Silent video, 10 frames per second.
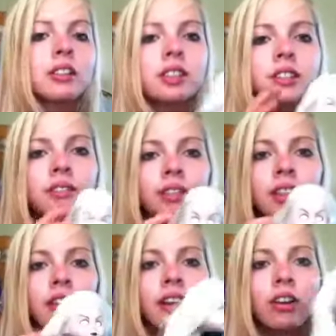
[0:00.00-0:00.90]
It's because I
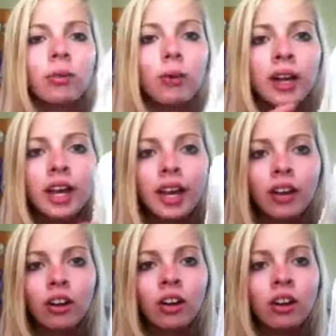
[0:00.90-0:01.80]
really like her white
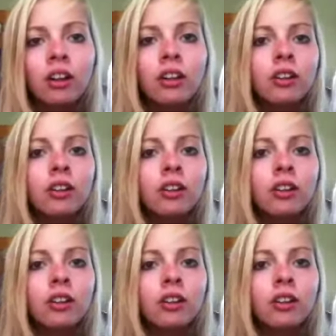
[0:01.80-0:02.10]
hair,